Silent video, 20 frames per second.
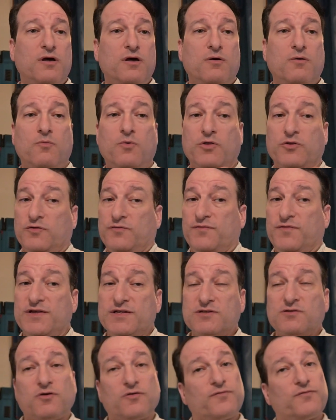whether you're
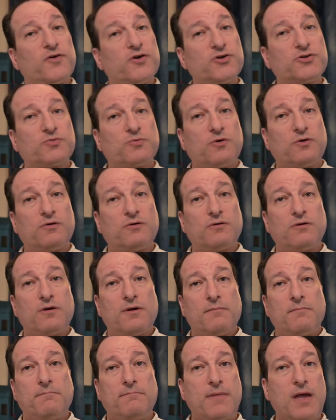physical or virtual,
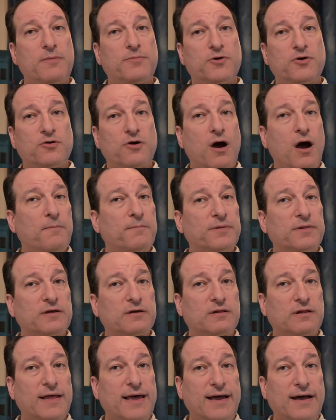maybe you're up in the
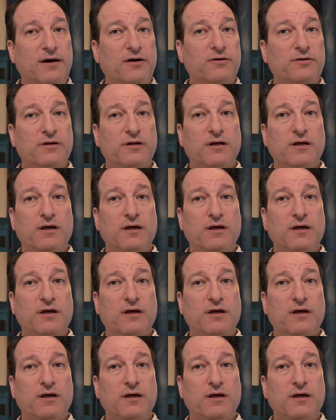cloud,